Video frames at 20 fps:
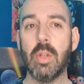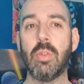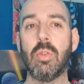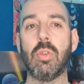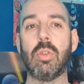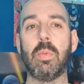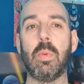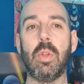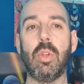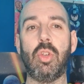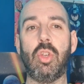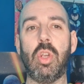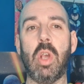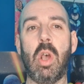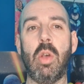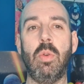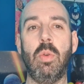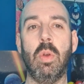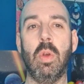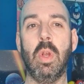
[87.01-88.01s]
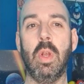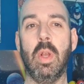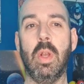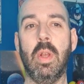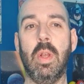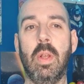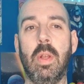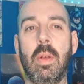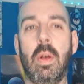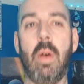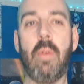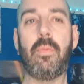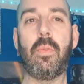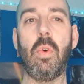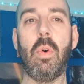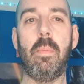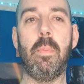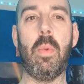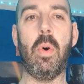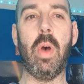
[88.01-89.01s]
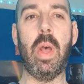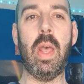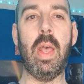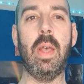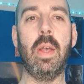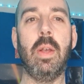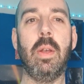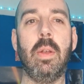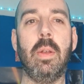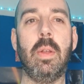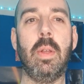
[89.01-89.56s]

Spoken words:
just want to show I've got my